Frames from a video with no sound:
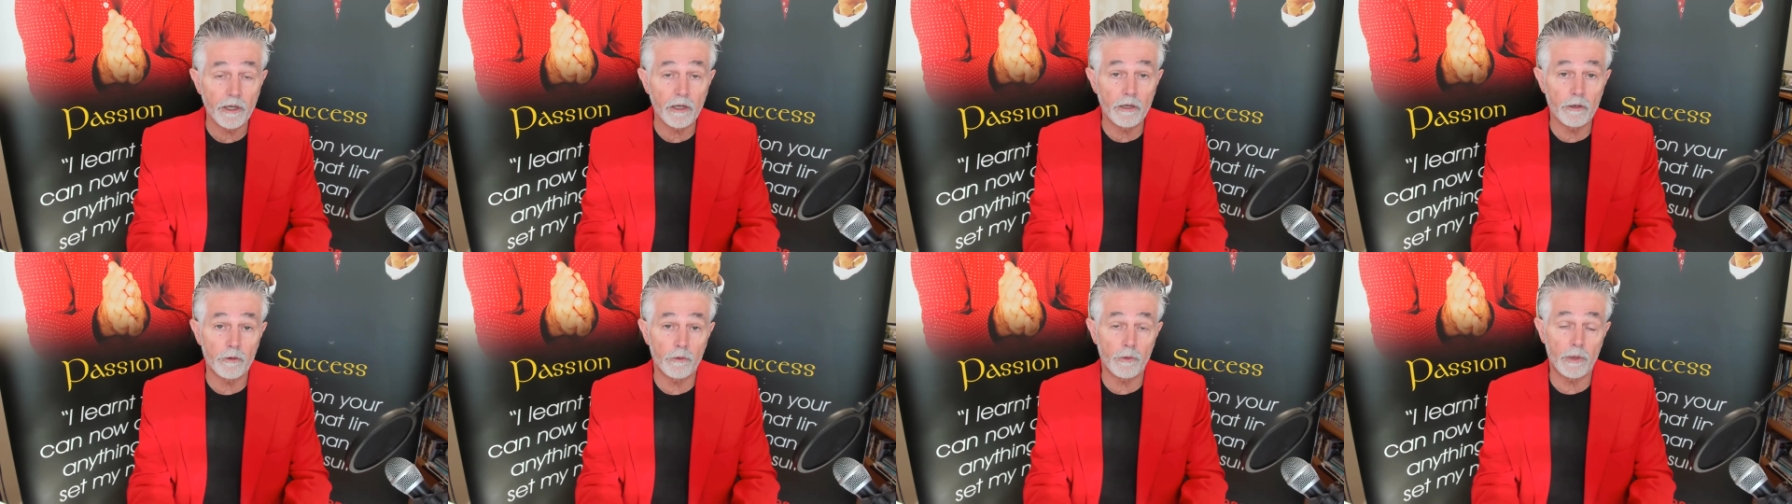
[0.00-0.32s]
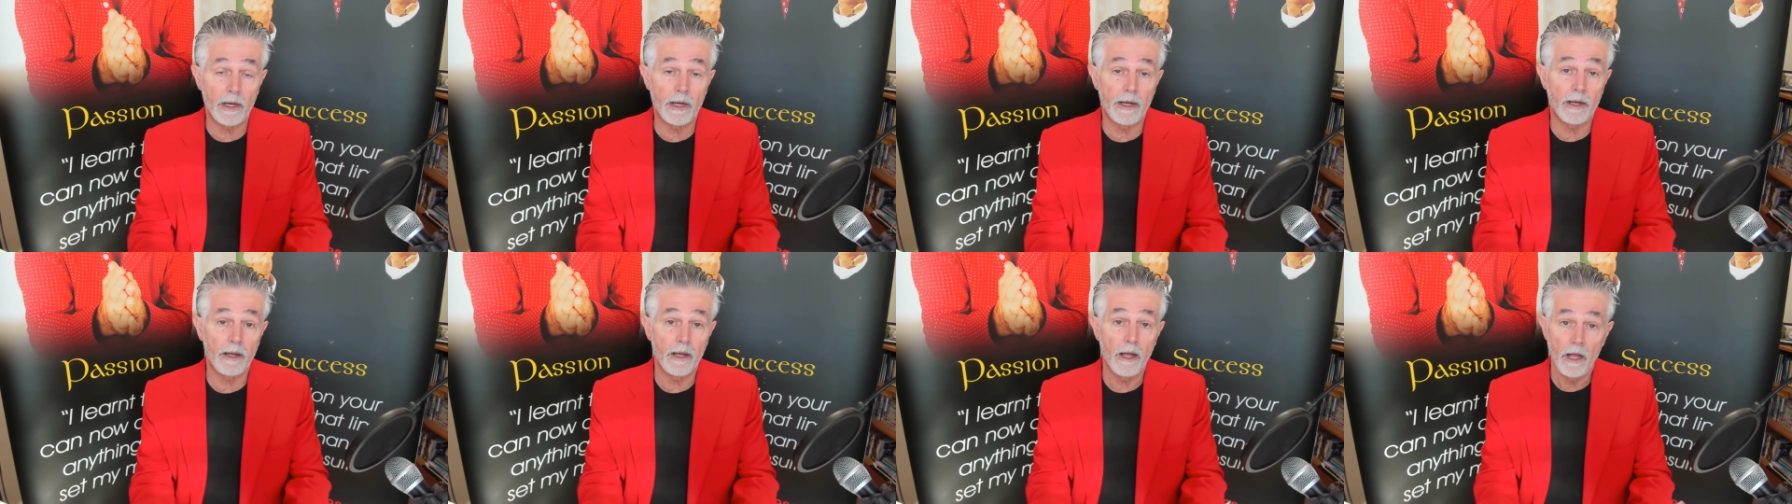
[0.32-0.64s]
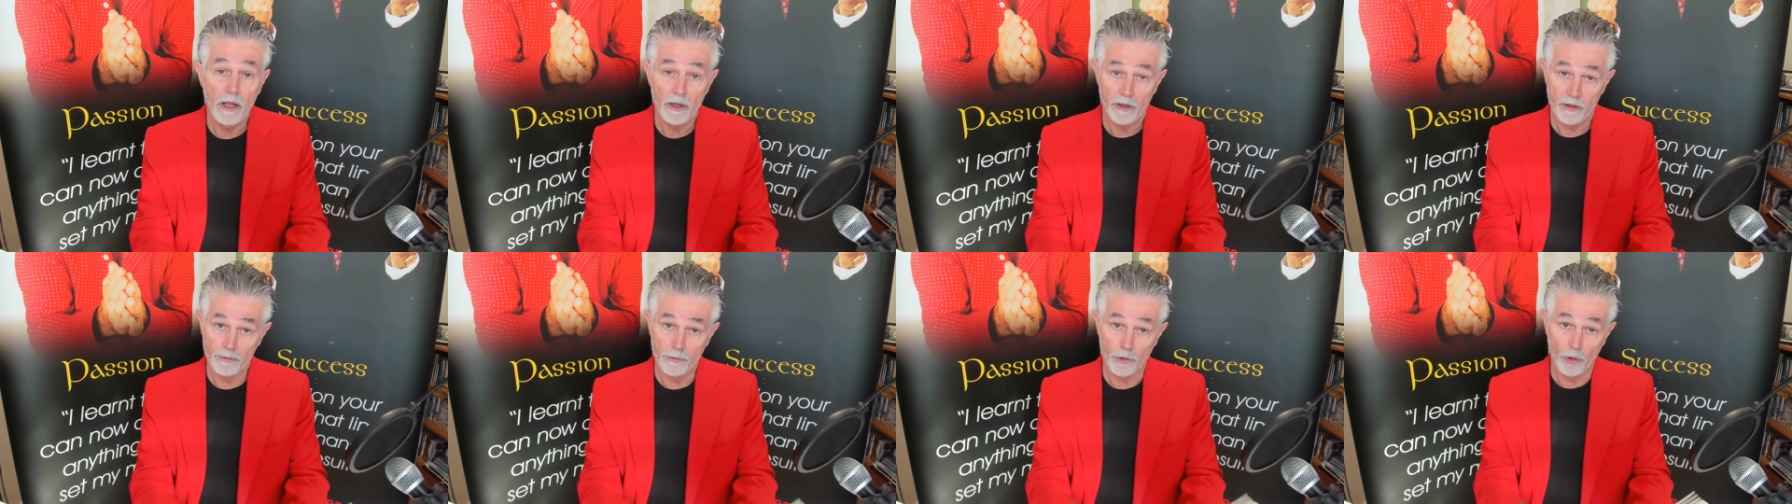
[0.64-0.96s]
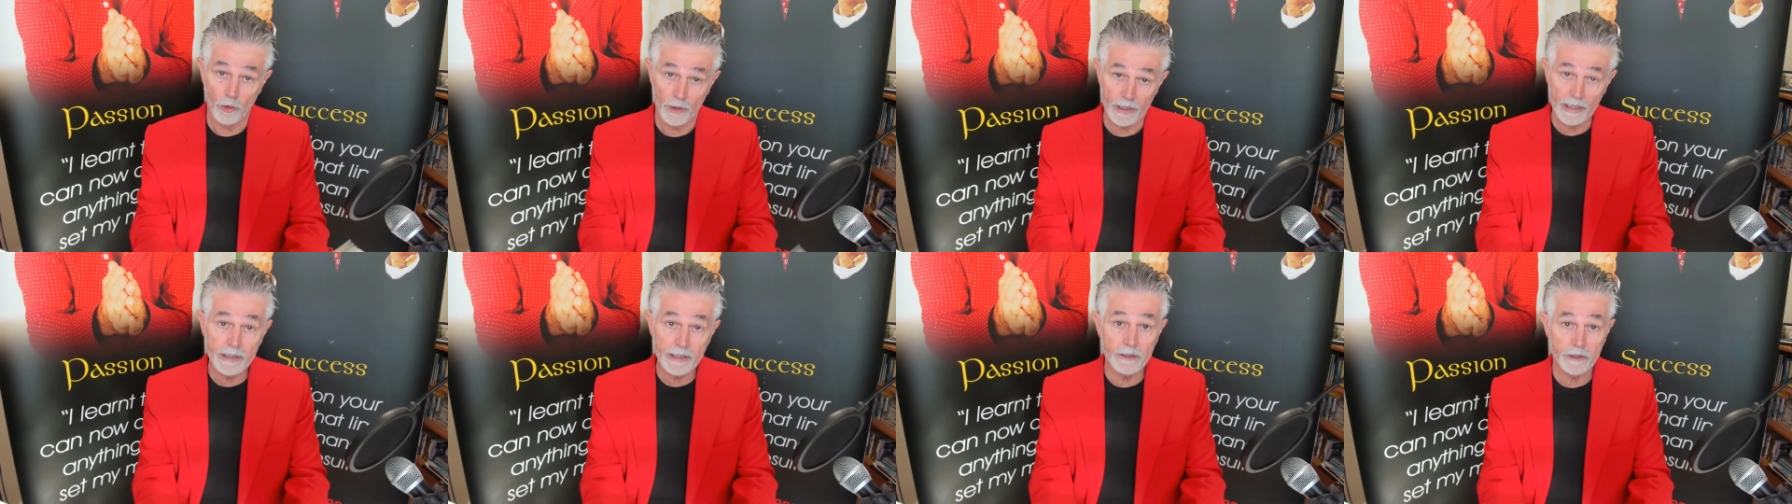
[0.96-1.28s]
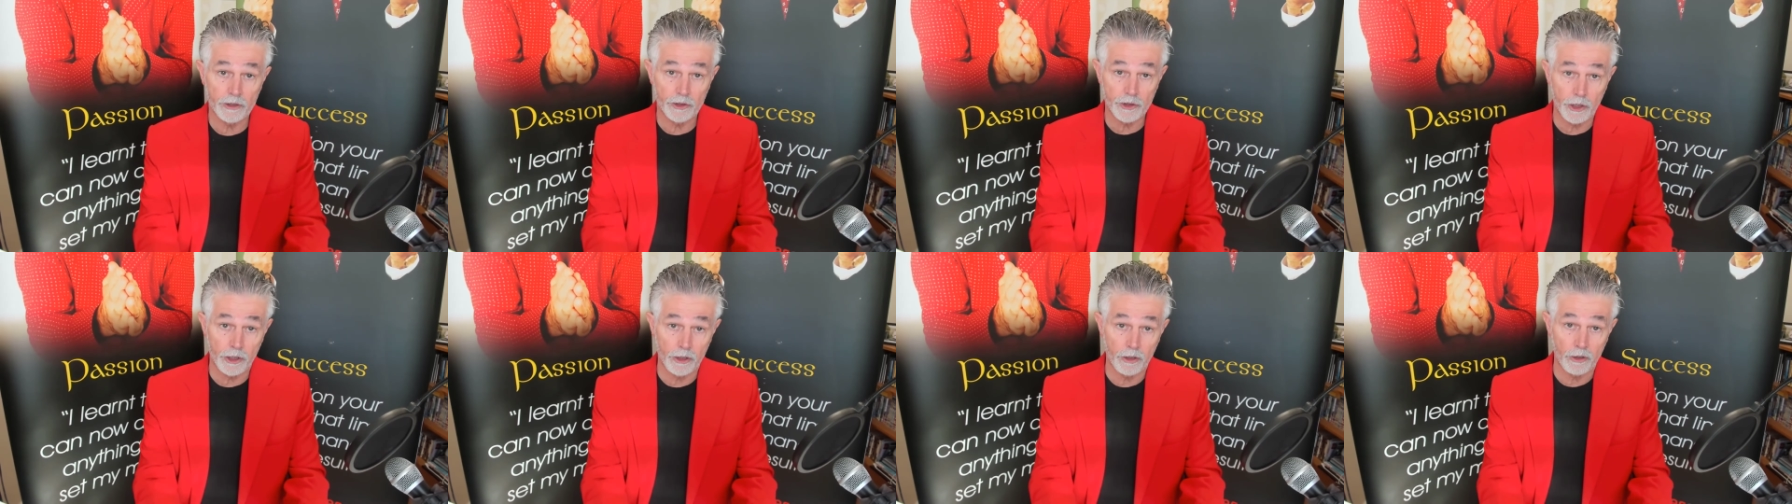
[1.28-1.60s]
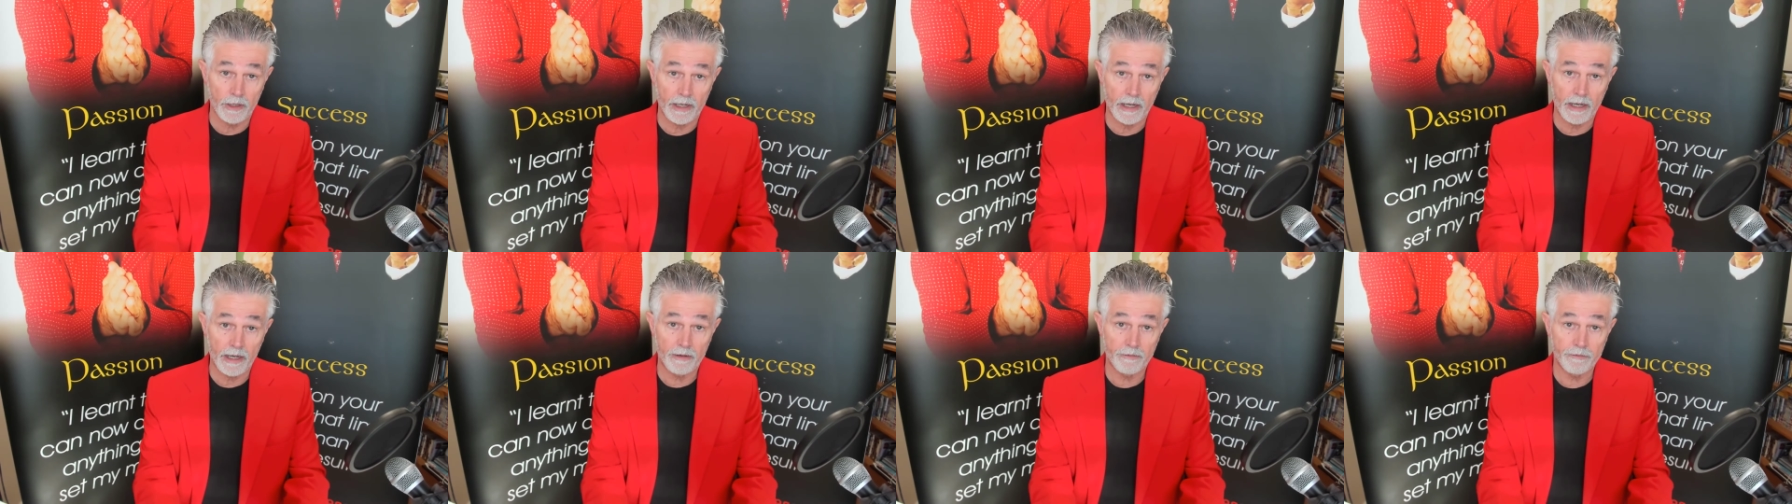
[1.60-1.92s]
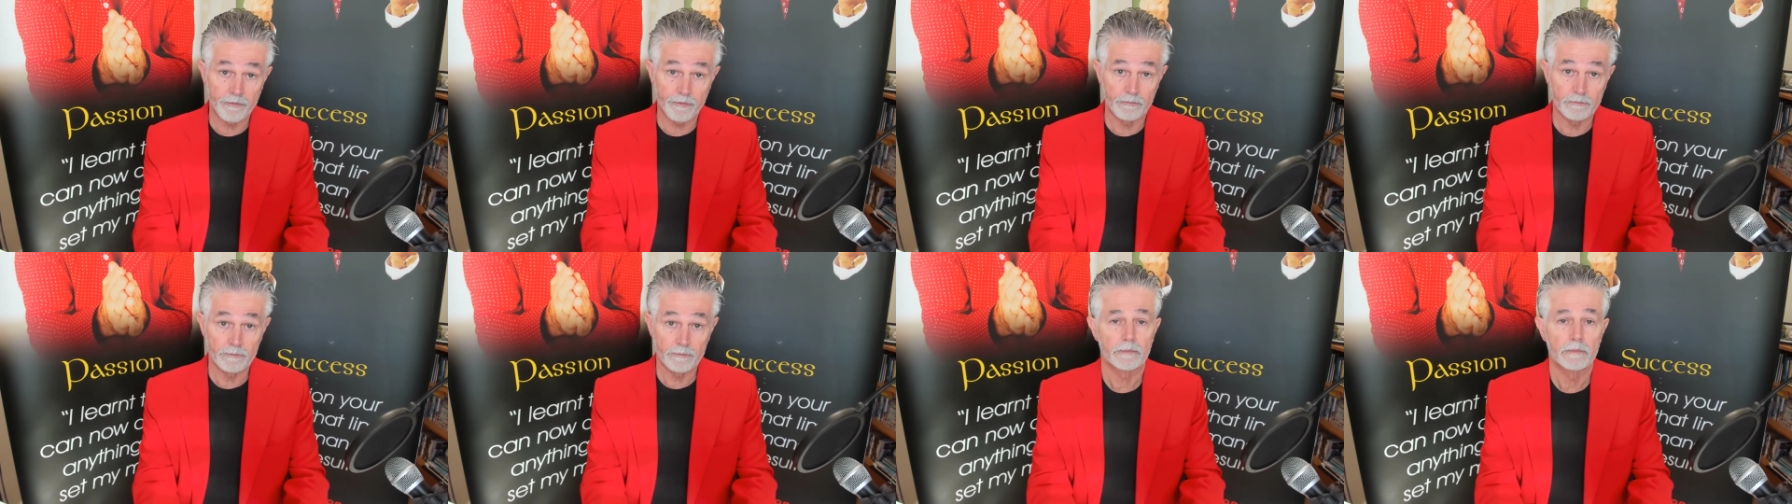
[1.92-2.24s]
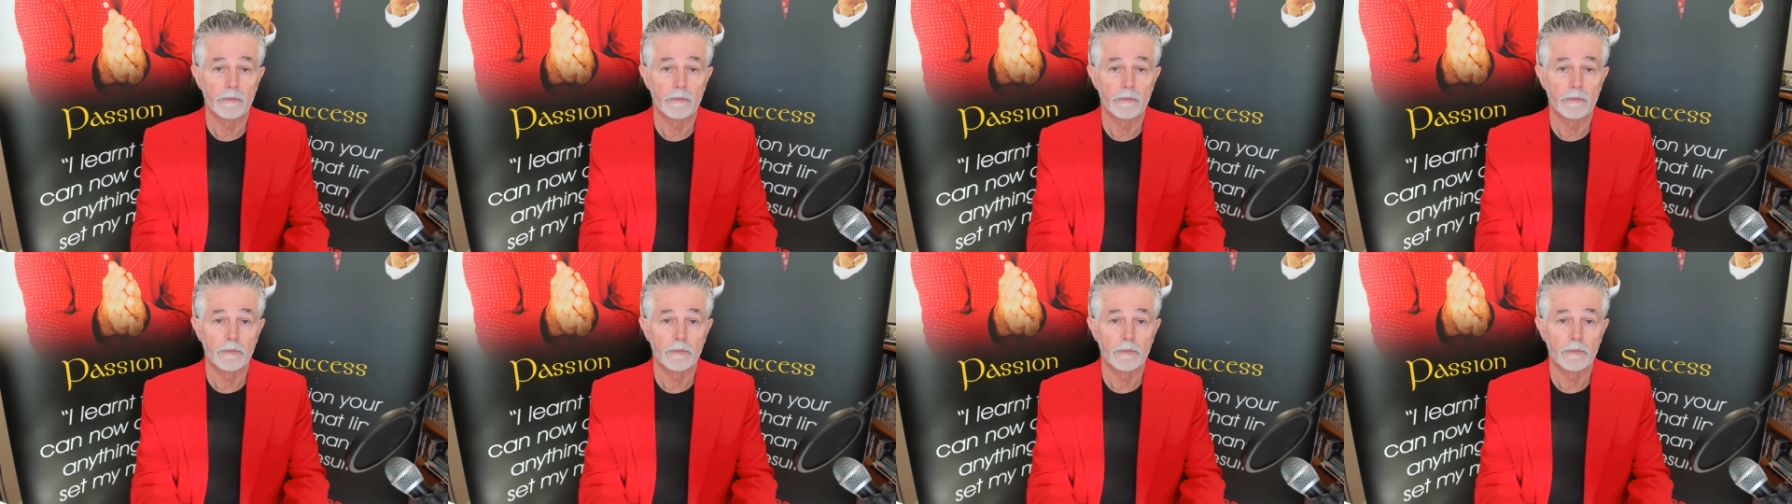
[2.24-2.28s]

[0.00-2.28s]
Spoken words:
you are, the more energy you have.